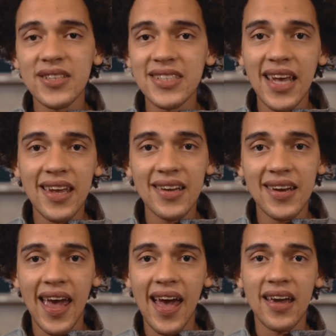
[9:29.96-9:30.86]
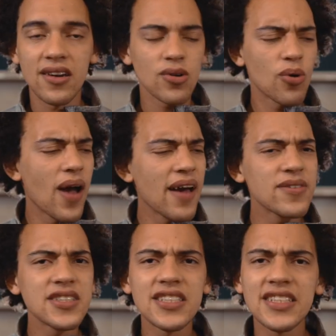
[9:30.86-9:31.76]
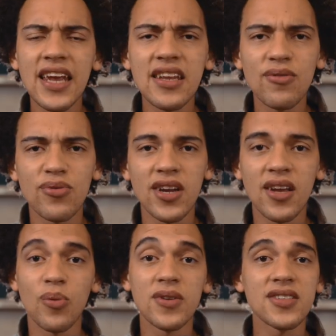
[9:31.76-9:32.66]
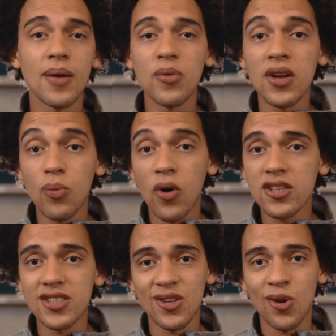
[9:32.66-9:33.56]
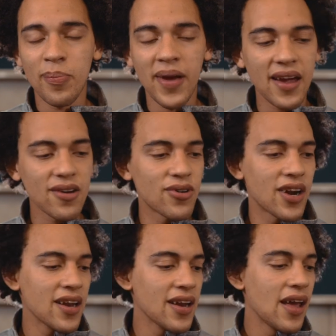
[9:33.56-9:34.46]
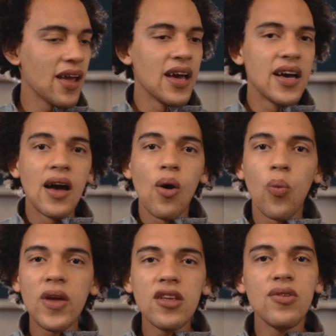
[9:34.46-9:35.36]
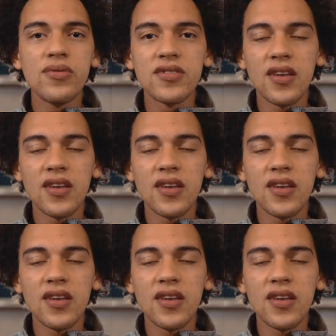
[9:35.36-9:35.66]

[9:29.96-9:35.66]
a second hand, or have a steady rig with somebody watching your back, right? We use